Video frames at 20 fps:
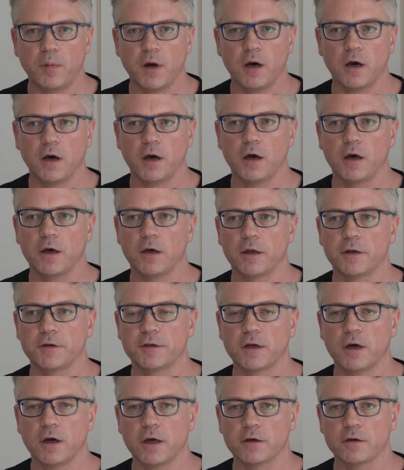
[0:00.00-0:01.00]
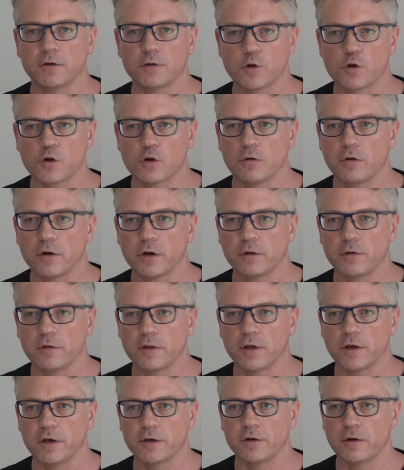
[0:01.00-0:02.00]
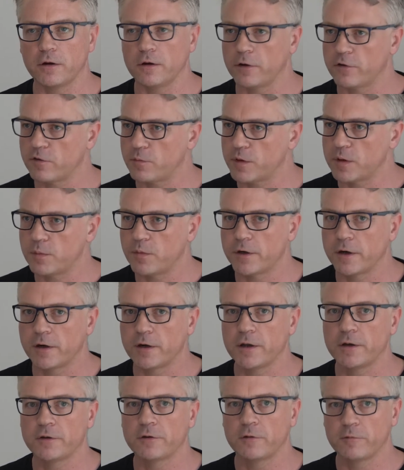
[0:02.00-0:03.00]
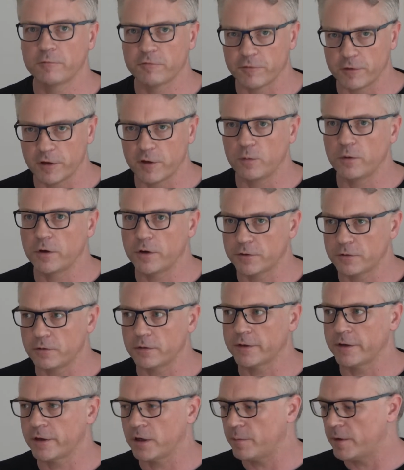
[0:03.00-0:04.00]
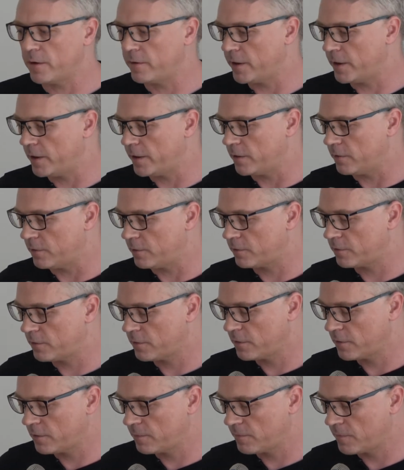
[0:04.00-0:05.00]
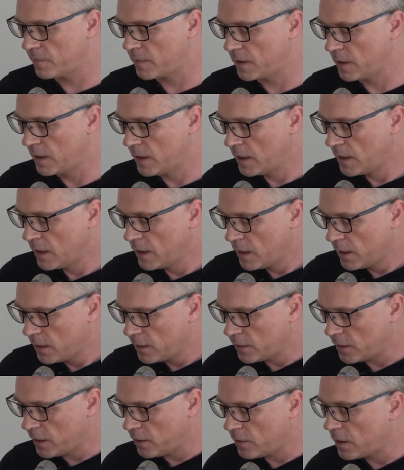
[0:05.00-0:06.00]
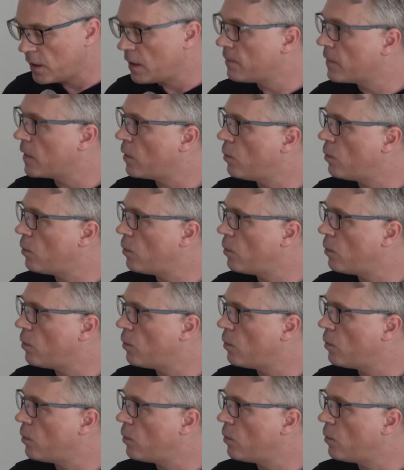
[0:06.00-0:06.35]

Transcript: but I can assure you that a lot of people in London really were talking about aliens. Now,